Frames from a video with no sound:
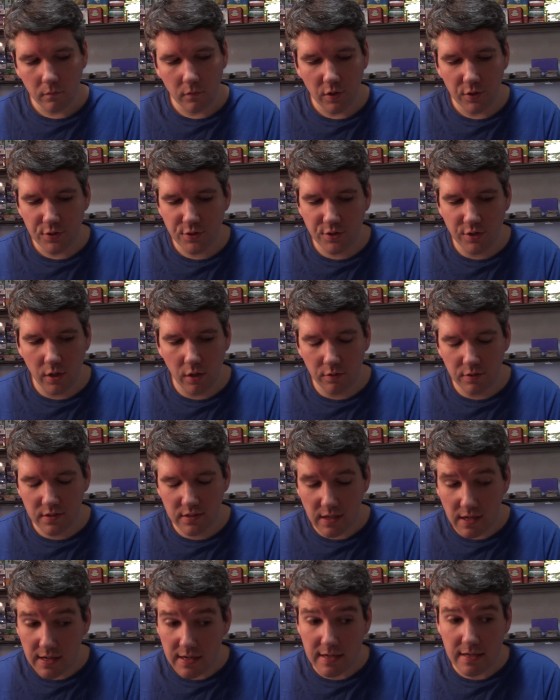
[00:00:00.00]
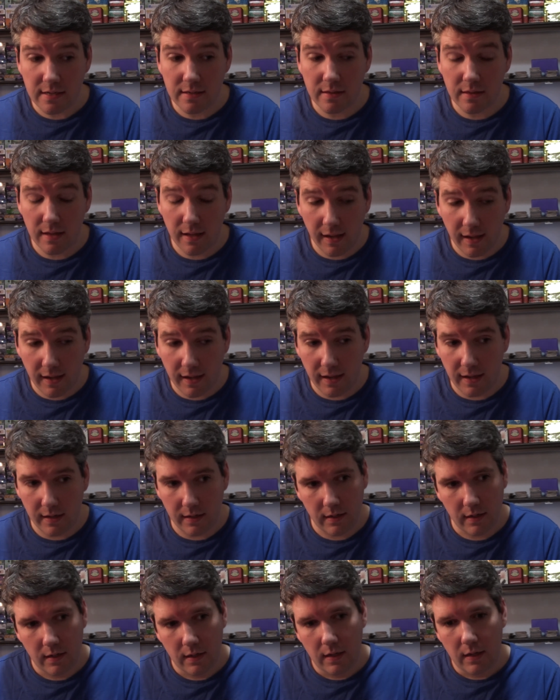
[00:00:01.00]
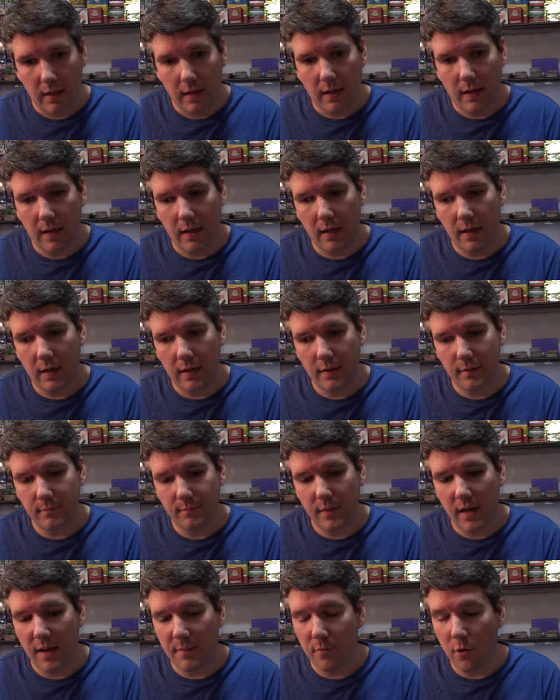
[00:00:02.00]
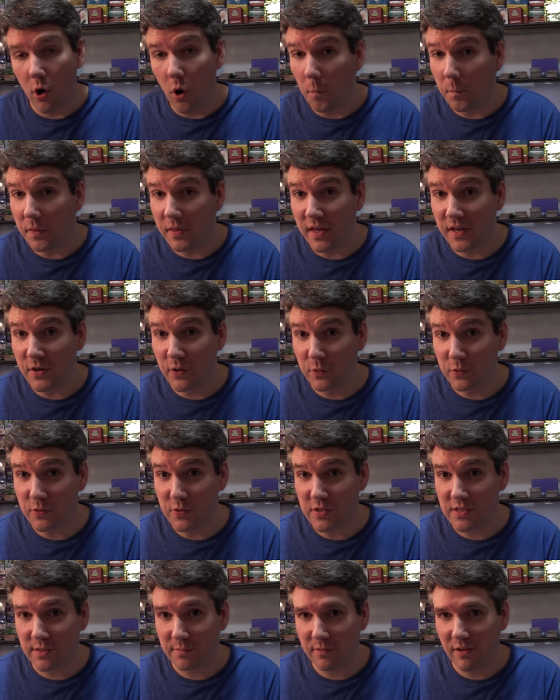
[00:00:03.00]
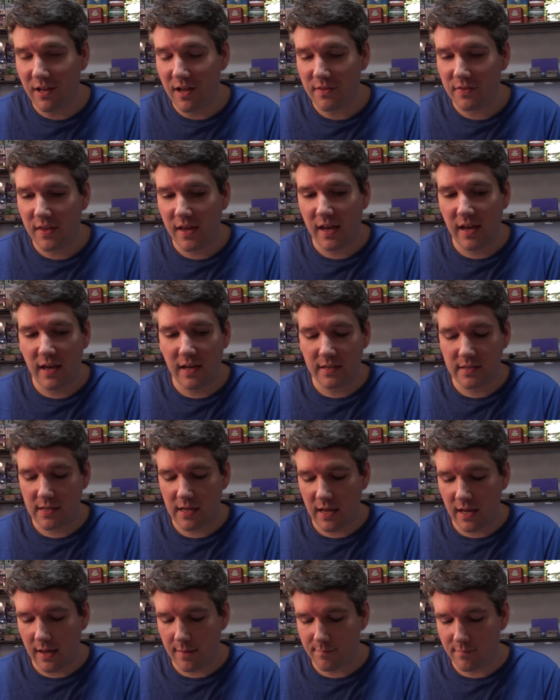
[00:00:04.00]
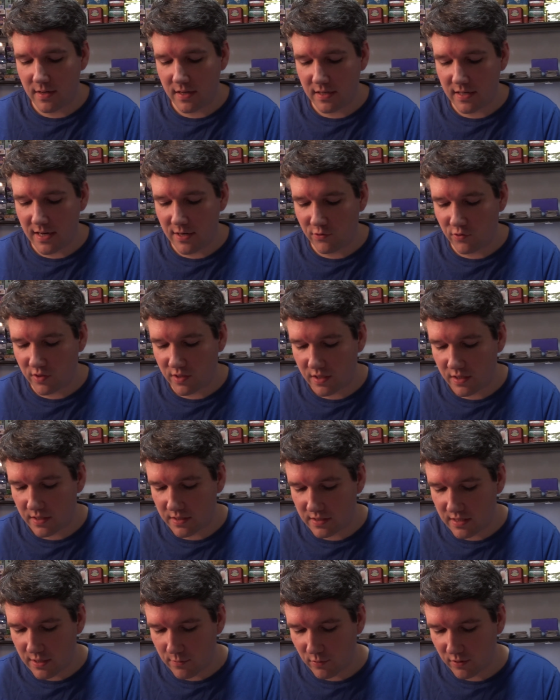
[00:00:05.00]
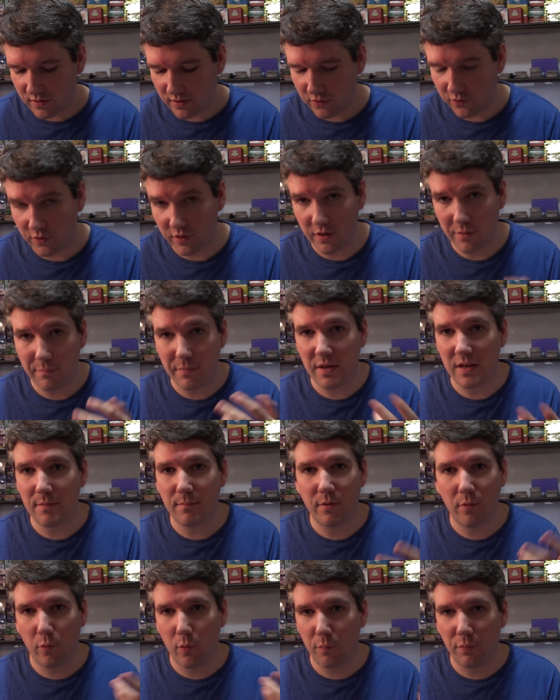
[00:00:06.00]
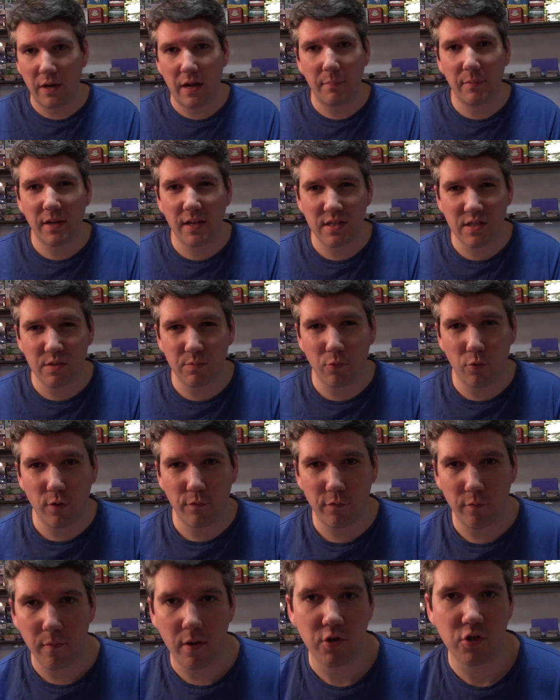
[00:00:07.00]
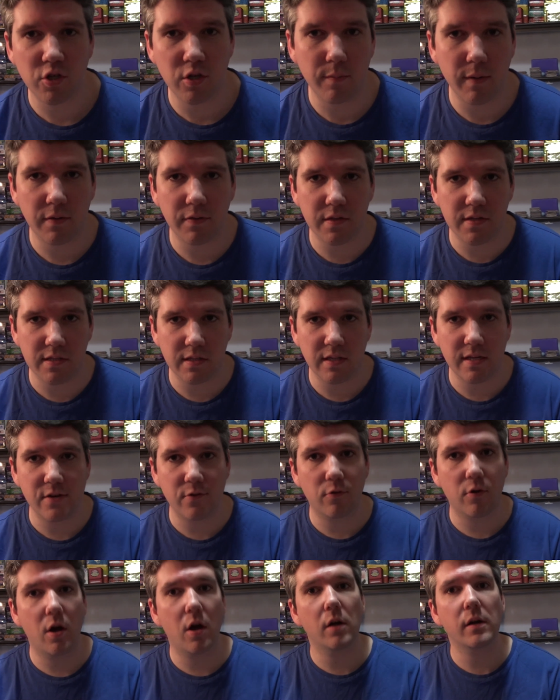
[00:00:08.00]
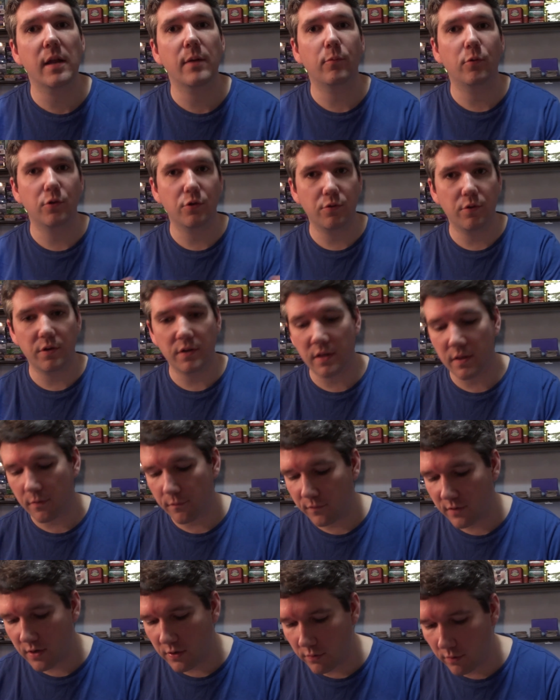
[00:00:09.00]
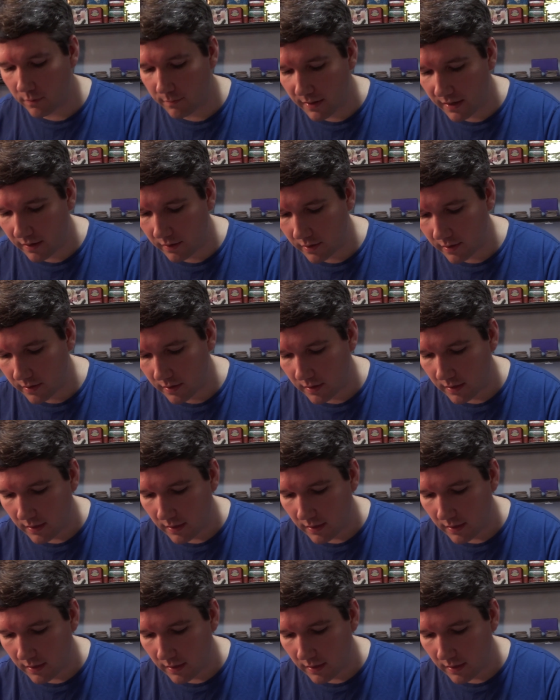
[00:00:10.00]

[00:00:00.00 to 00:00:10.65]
so saying that, um, I'm hoping they don't do something like that. Uh, I'm interested to see what they're going to be, but we'll probably get some more information about this later on, and we'll do another video about it.